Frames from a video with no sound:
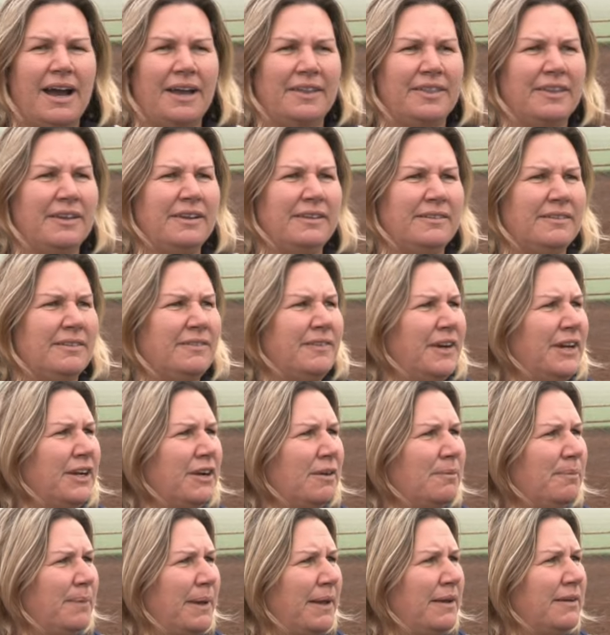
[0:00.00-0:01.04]
I think it's a very
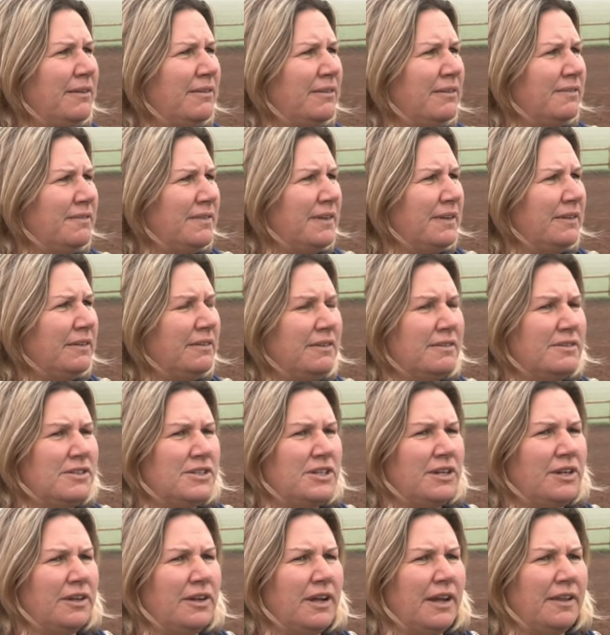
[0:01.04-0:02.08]
competitive field
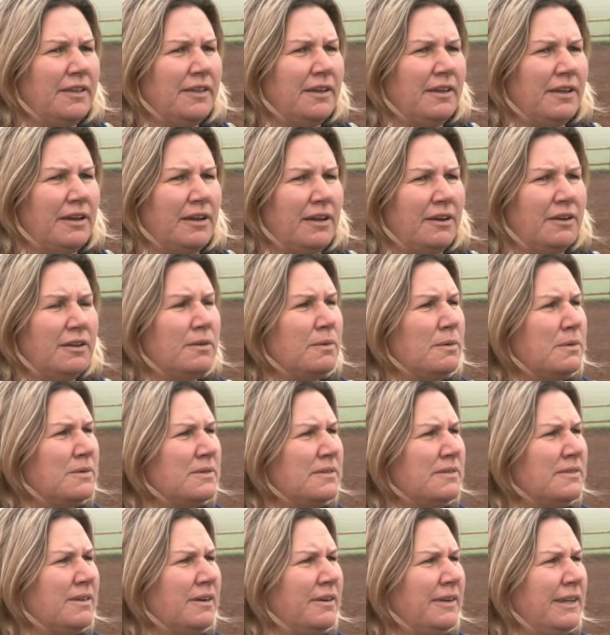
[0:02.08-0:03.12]
this year. I think a lot of the
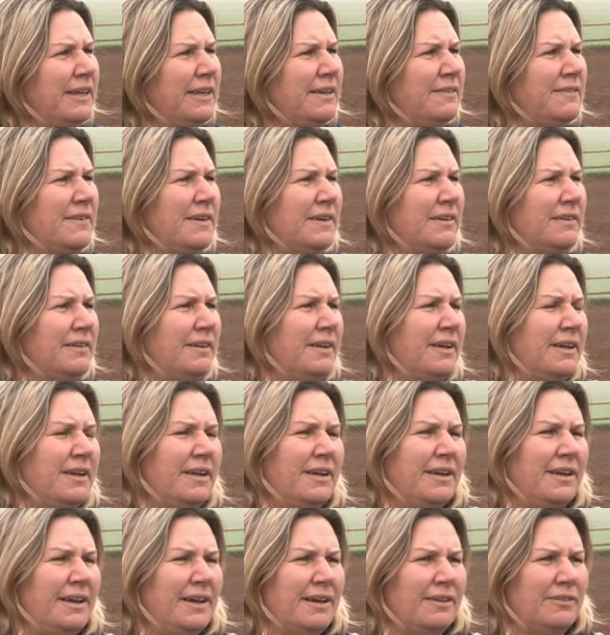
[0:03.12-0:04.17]
horses are even,
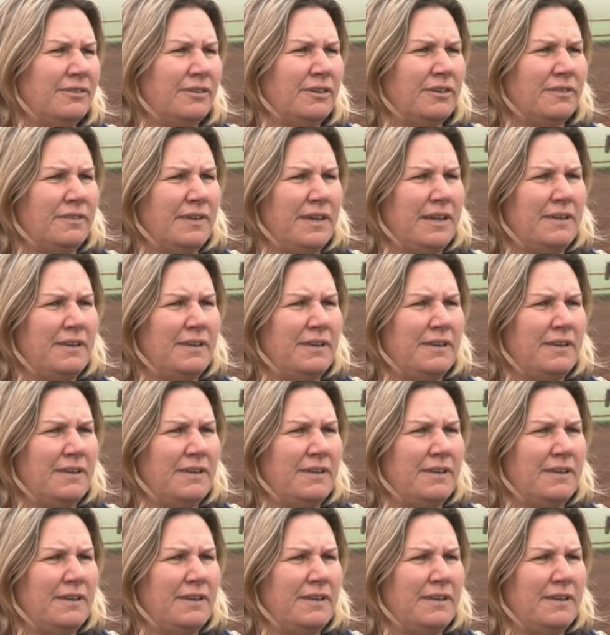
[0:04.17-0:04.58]
uh, sort of